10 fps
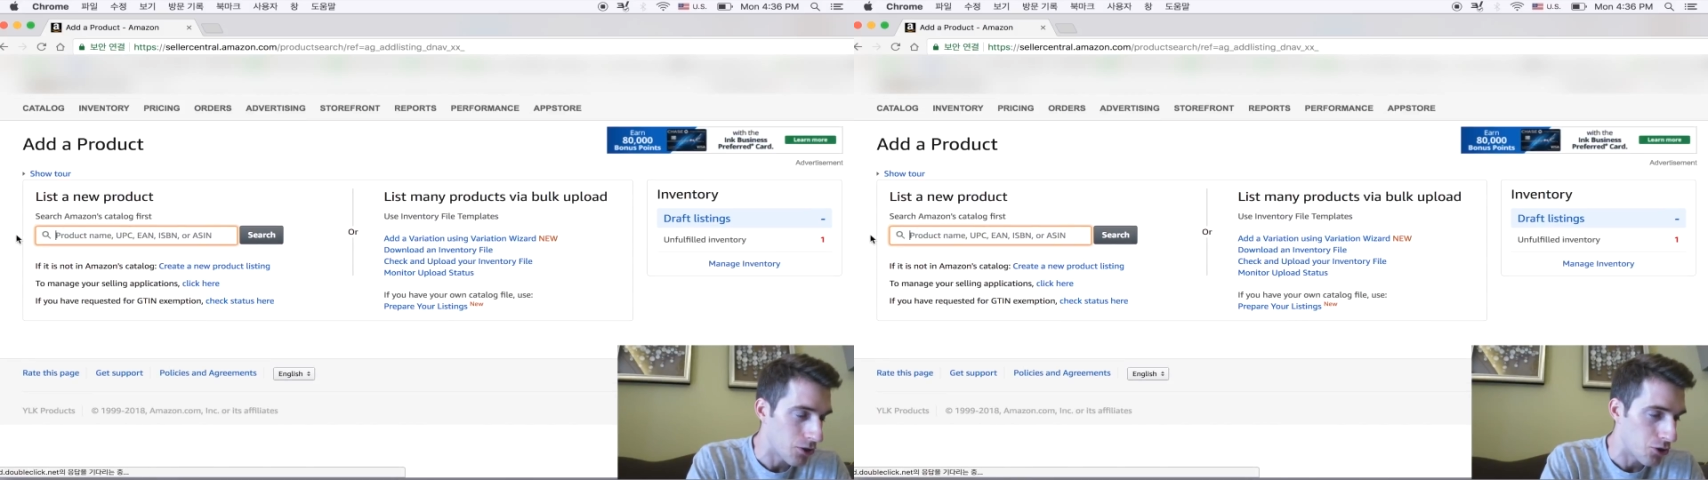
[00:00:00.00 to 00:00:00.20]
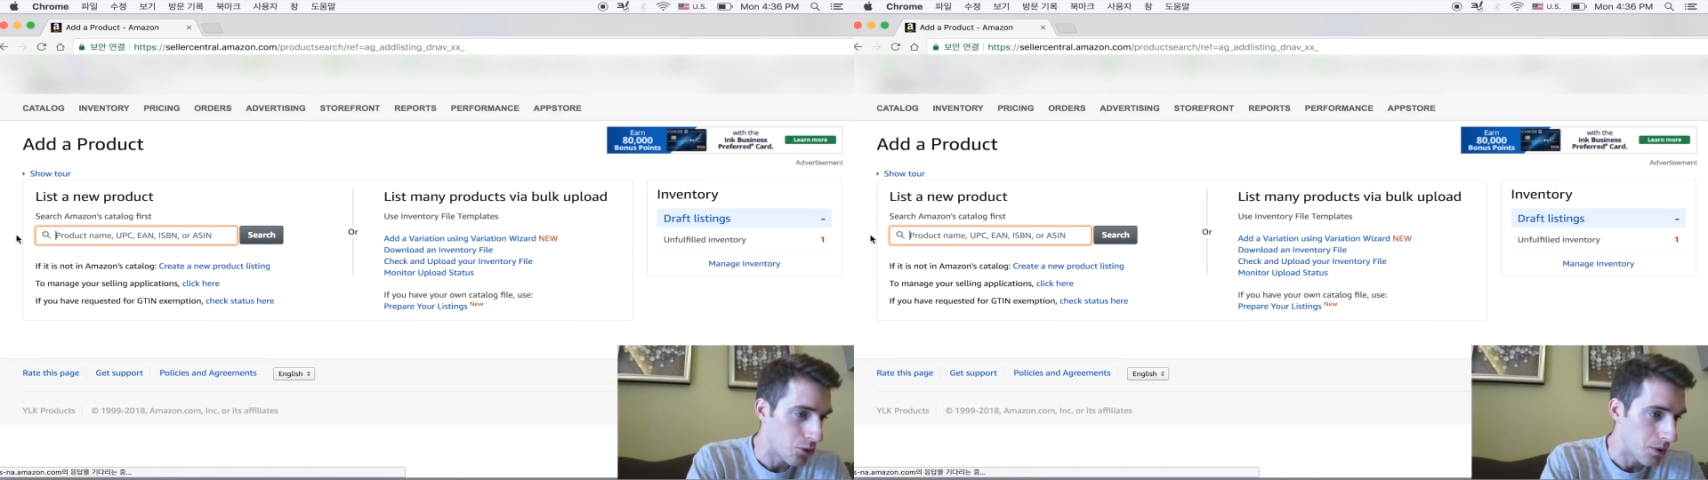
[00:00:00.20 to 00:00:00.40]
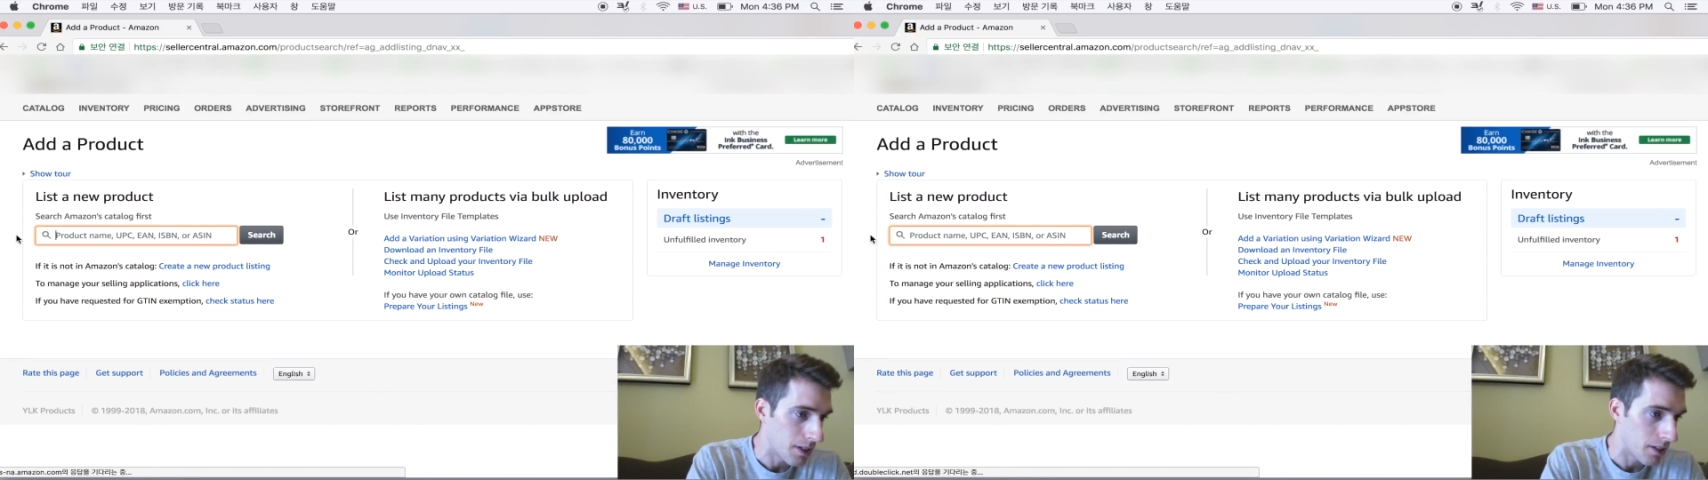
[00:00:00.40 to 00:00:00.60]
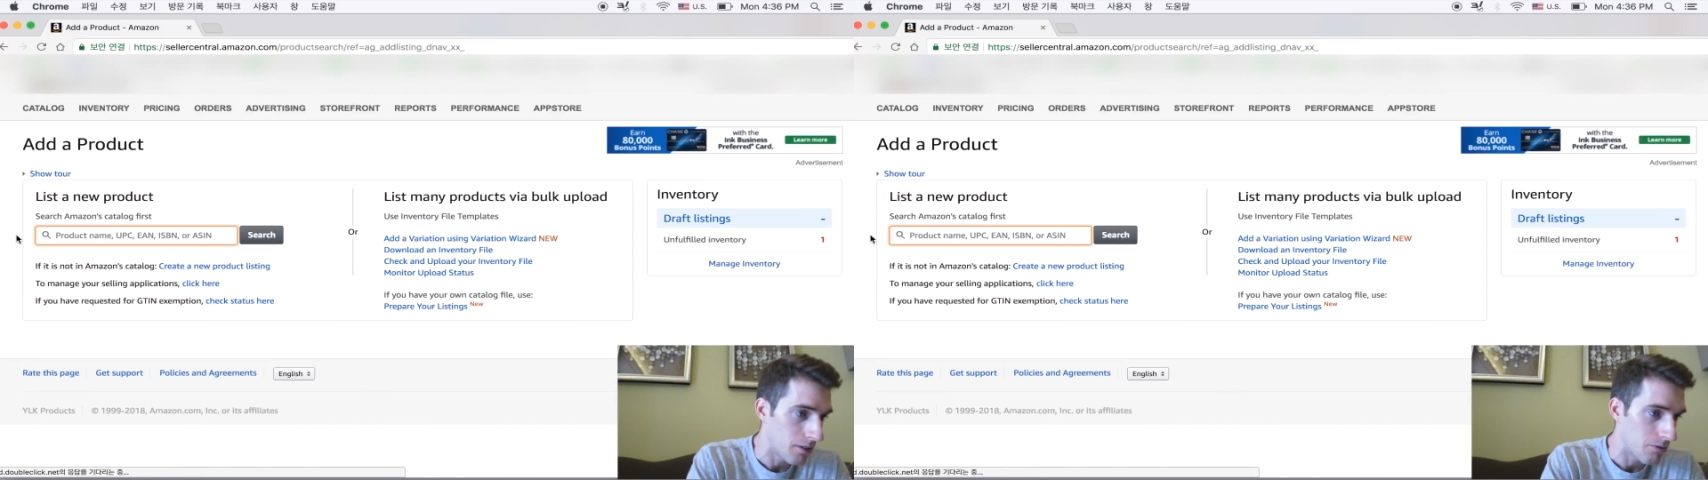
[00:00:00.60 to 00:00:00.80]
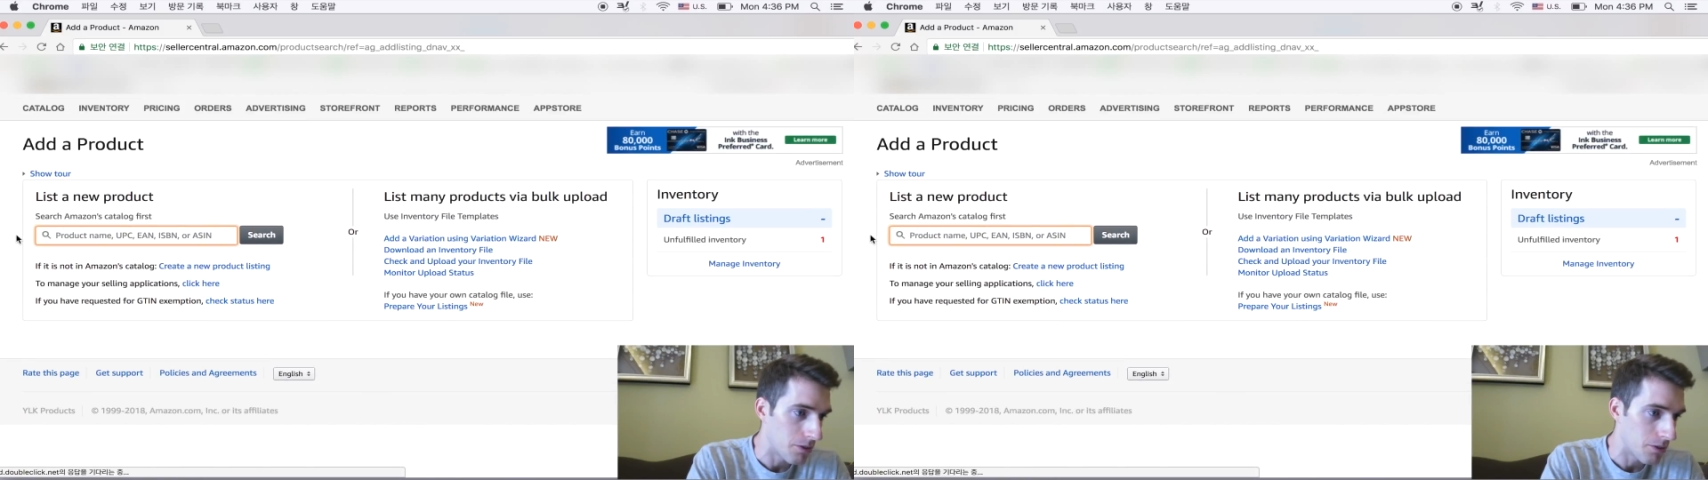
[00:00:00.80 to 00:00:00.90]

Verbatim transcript: doing